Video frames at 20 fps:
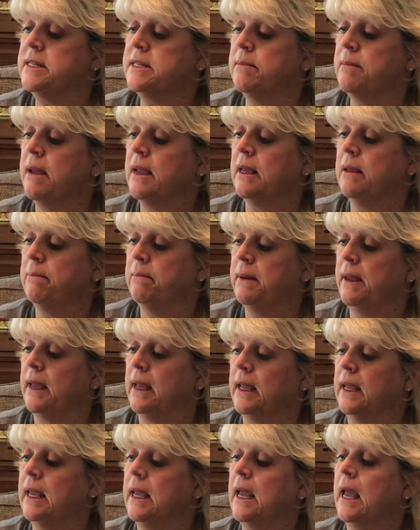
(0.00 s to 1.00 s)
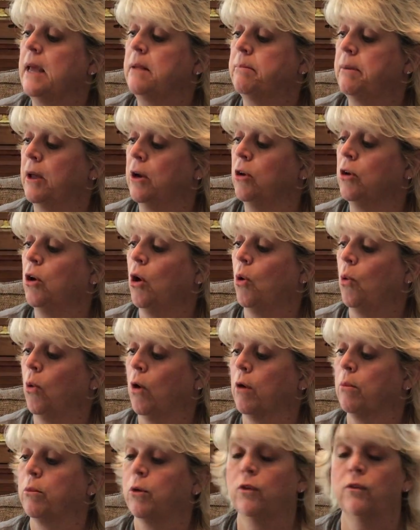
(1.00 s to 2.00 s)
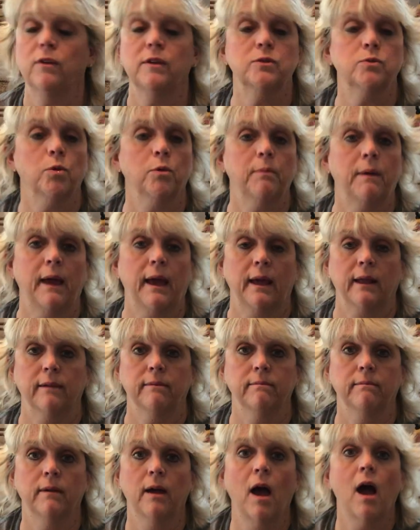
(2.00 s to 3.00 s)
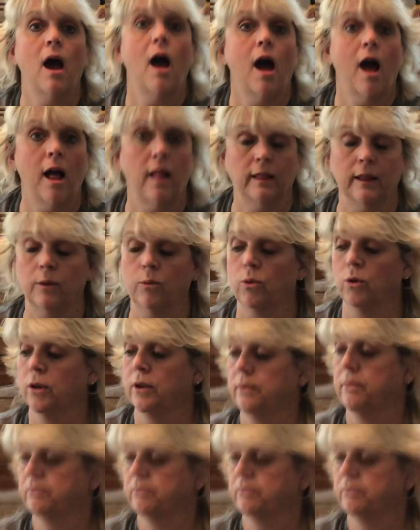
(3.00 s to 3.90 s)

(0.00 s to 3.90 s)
to make it big, he had better go where movies were made, Hollywood.